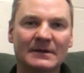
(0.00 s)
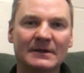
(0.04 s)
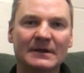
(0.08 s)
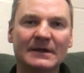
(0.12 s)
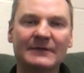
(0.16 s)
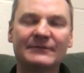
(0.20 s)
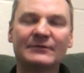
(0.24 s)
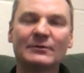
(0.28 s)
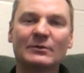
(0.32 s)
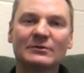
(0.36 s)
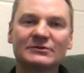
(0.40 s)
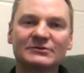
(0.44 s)

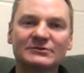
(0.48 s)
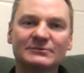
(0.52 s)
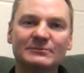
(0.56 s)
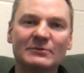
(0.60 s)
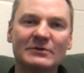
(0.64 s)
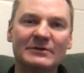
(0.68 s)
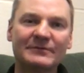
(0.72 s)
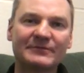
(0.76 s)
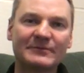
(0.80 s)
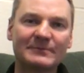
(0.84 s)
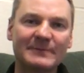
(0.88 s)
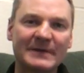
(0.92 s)
If you want some
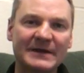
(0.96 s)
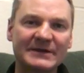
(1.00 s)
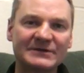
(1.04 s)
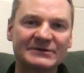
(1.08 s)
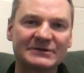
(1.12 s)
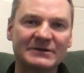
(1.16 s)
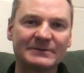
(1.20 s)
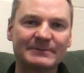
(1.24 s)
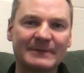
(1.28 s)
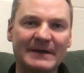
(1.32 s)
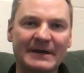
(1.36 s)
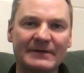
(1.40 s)
more
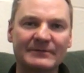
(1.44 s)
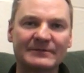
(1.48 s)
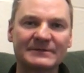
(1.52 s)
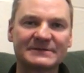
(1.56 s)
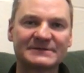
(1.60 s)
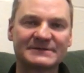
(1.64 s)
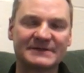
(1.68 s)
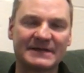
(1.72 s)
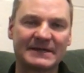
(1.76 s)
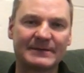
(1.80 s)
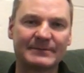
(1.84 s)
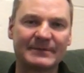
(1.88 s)
information about the
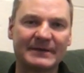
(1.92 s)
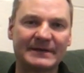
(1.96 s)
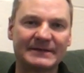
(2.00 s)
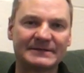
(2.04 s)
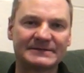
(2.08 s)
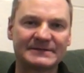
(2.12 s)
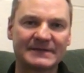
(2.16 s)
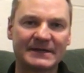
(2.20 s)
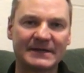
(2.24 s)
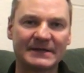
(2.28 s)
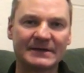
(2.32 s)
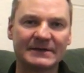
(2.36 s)

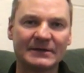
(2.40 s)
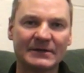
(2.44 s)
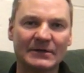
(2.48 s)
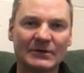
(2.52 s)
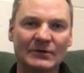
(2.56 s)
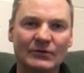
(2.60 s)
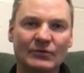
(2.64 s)
CBT,